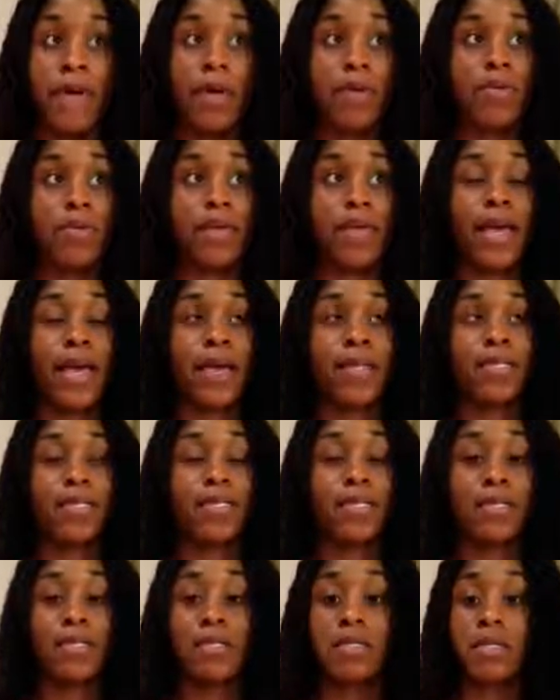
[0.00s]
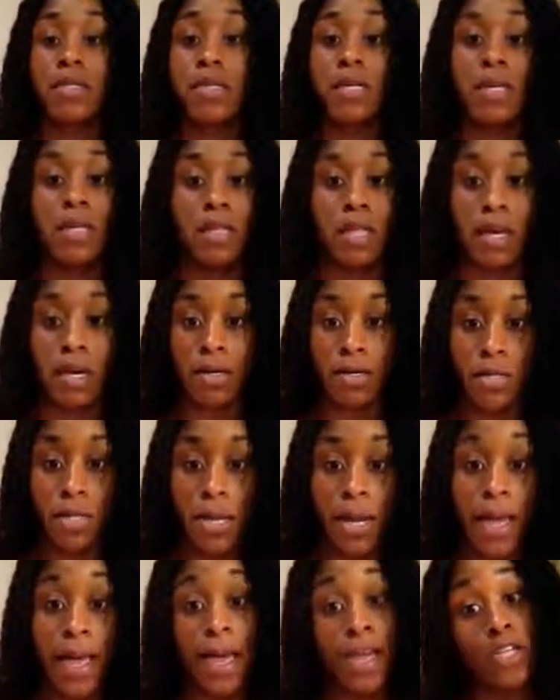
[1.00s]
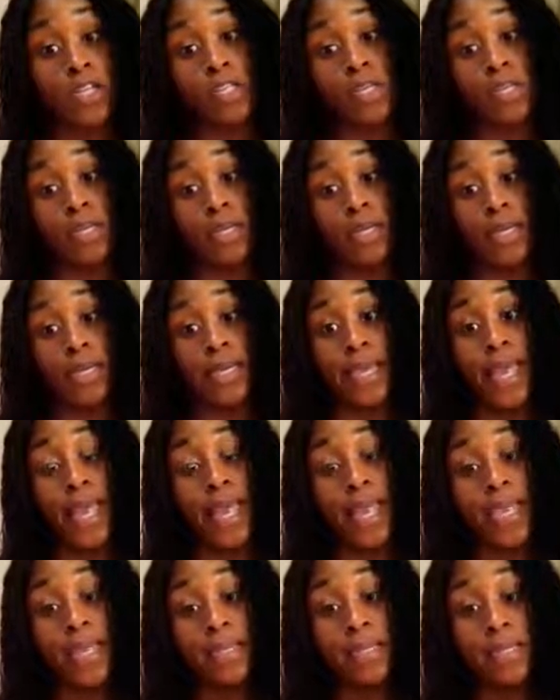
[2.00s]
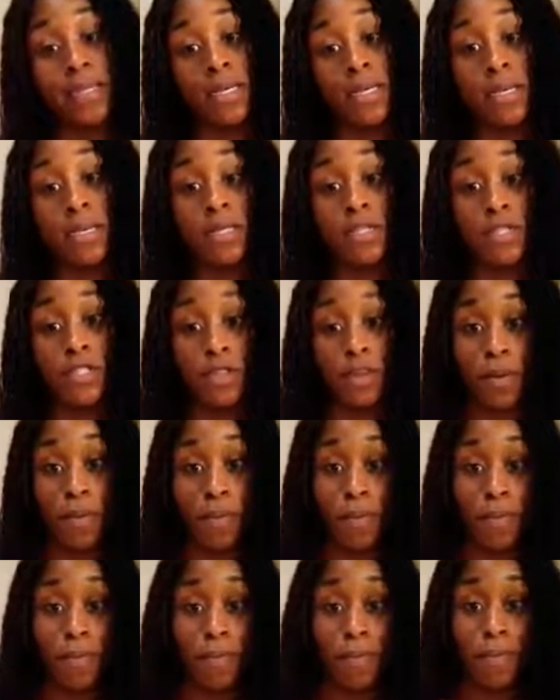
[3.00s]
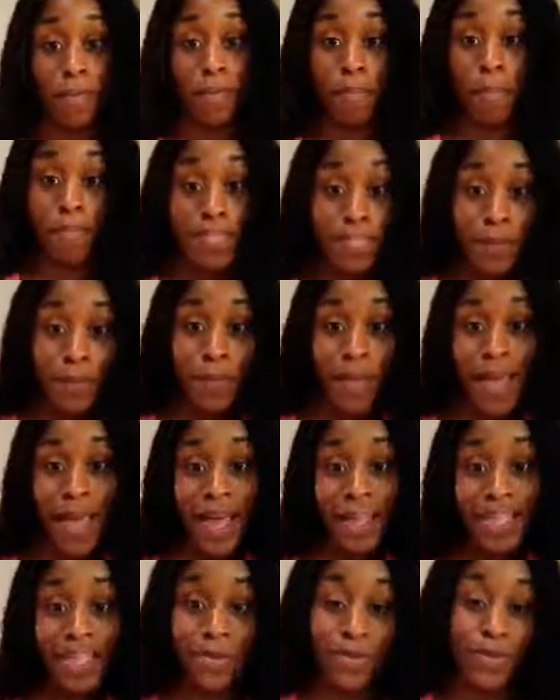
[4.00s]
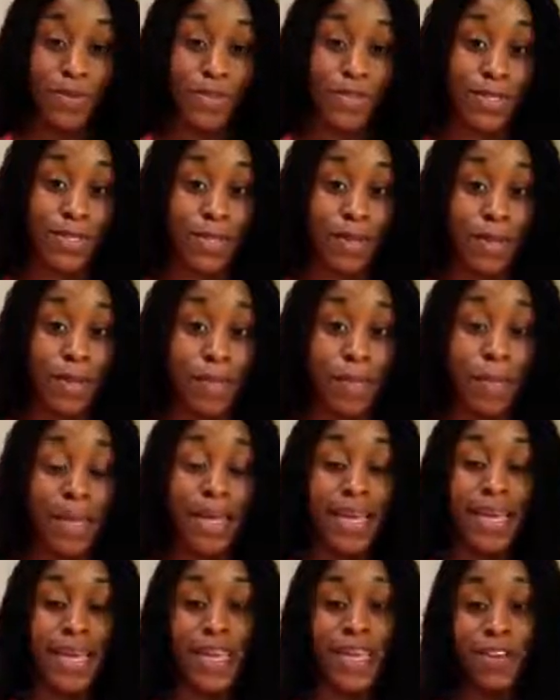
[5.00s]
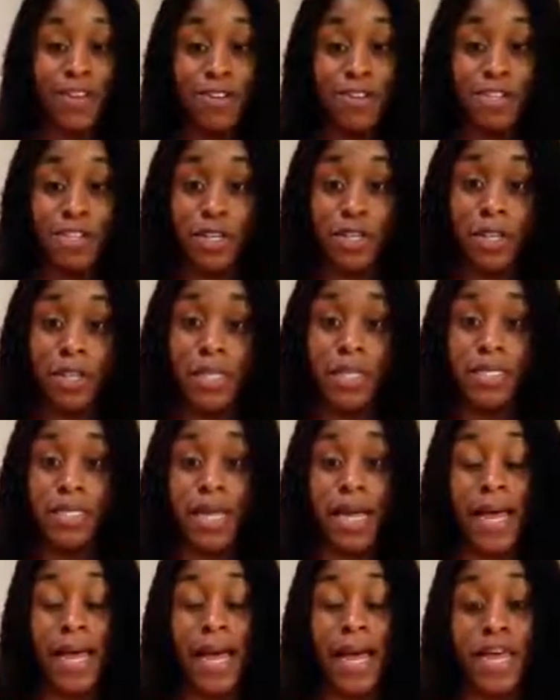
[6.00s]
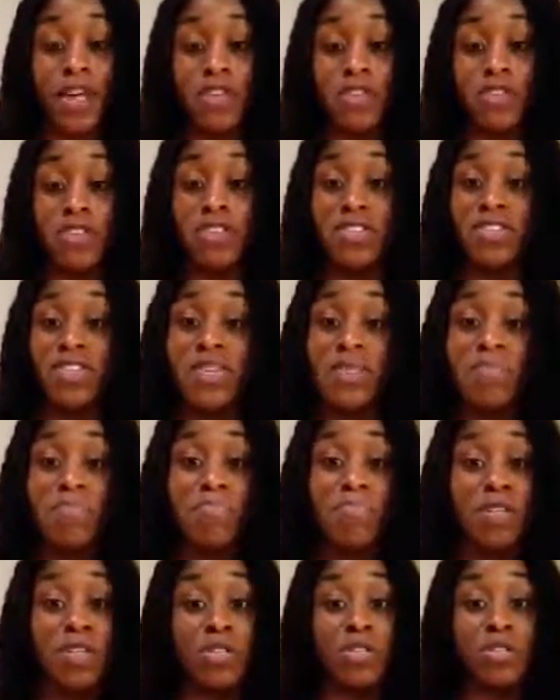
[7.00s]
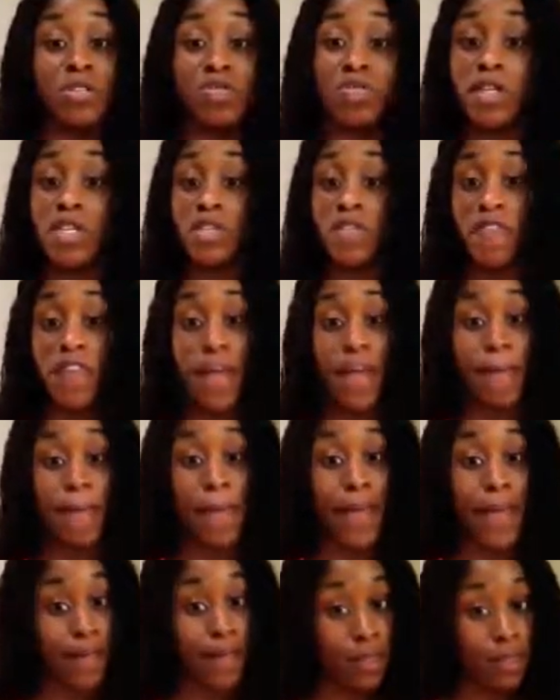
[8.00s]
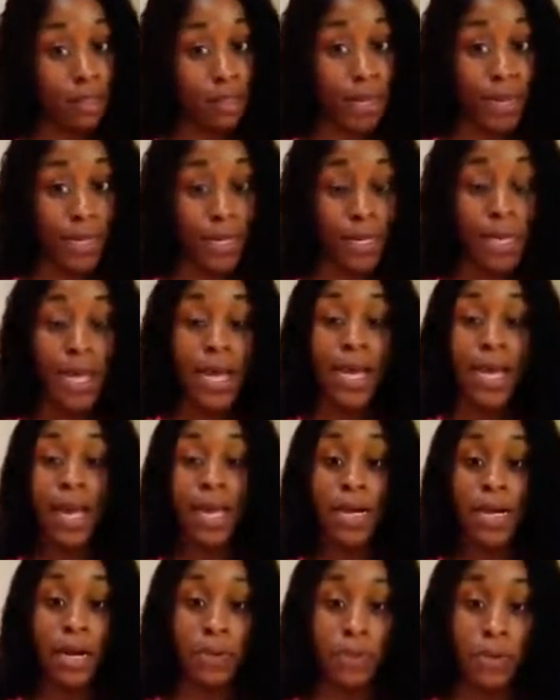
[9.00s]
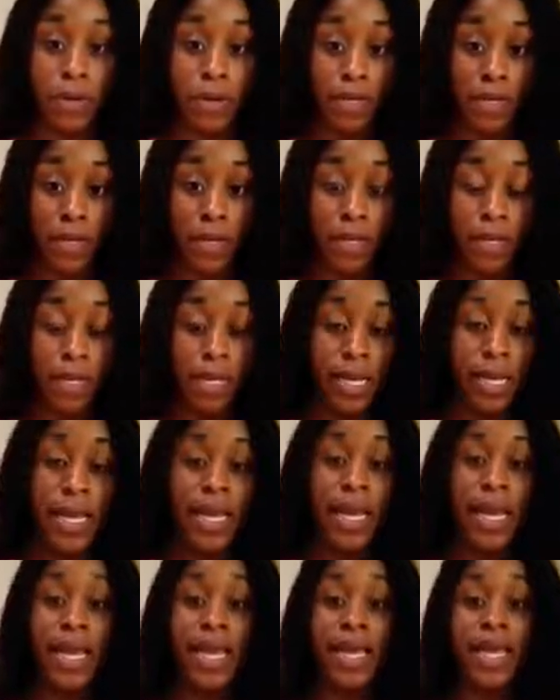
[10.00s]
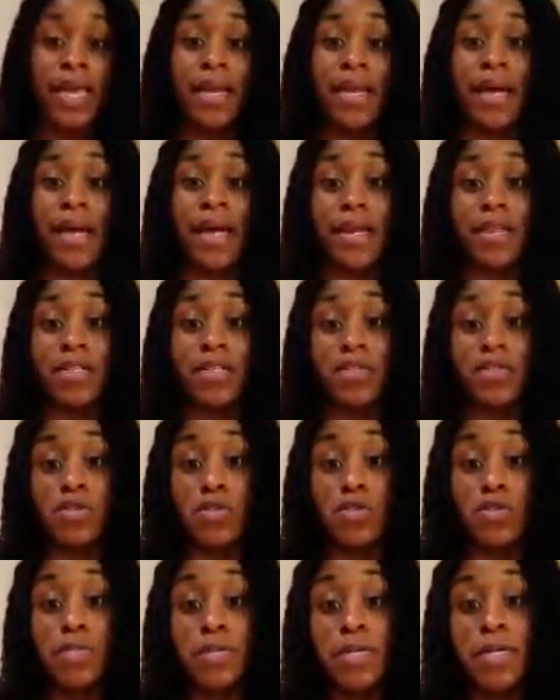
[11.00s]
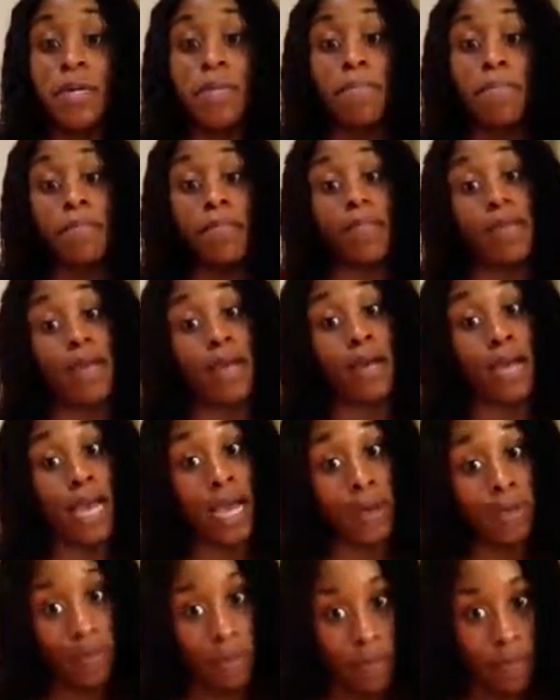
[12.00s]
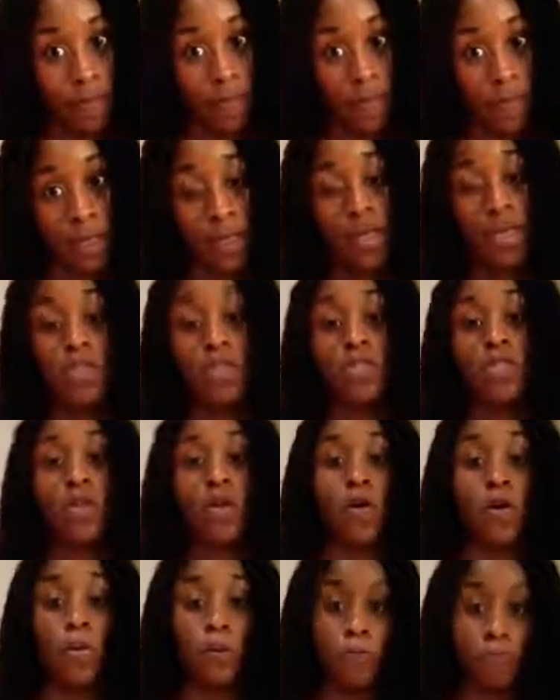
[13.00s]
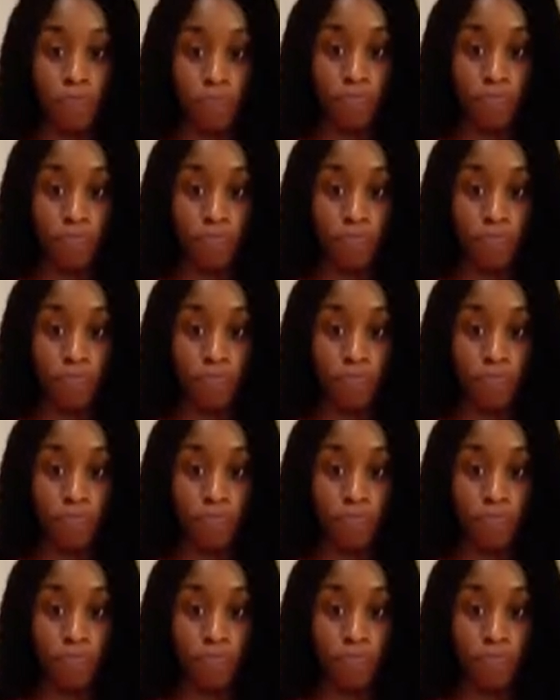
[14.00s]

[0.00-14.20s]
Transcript: I only had 16,000, I actually gained some muscle mass or some energy because I actually didn't put too much fat back in the body. I got rid of it and I consumed it, but then I got rid of it. So